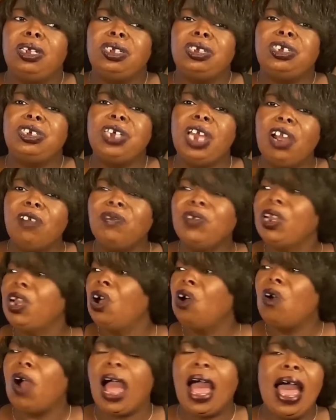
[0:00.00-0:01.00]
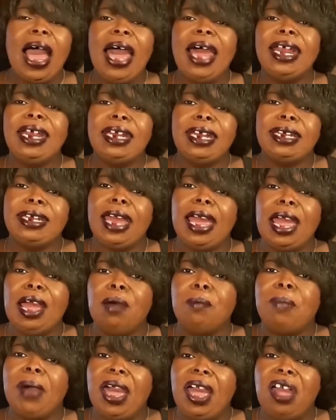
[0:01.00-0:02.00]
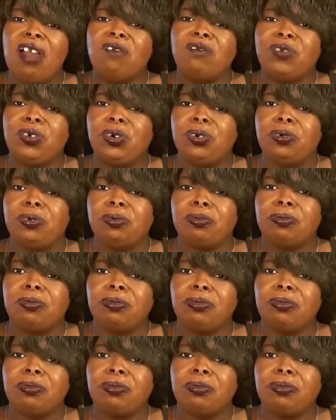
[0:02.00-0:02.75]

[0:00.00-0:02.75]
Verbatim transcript: Jeffrey go hide in the damn bathroom.